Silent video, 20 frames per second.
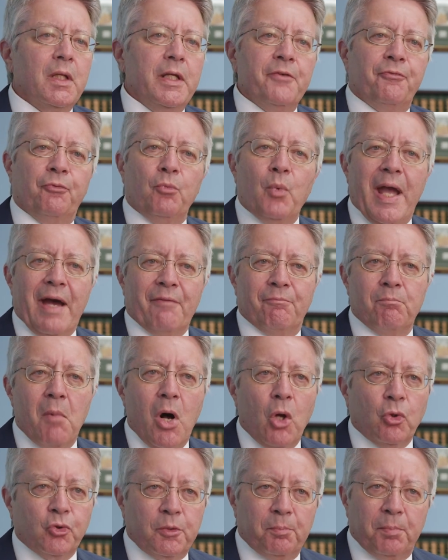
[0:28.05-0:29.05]
If we have
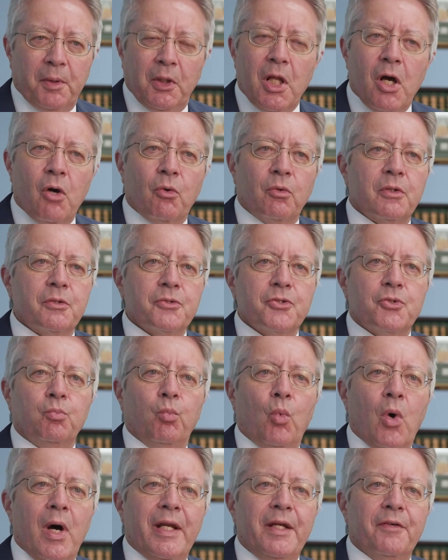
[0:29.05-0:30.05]
multiple owners,
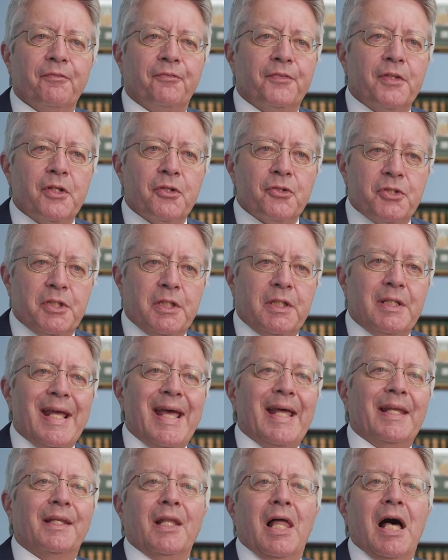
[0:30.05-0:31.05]
what if there's a
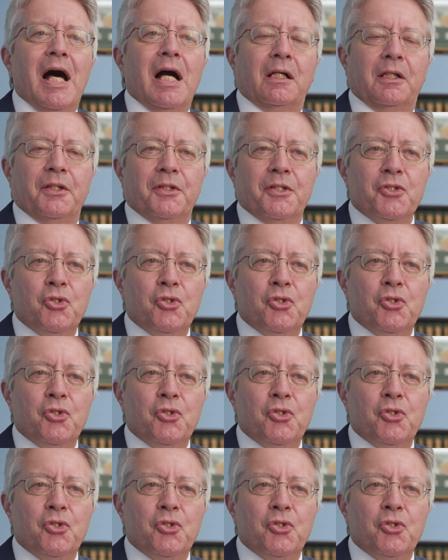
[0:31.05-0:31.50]
deadlock,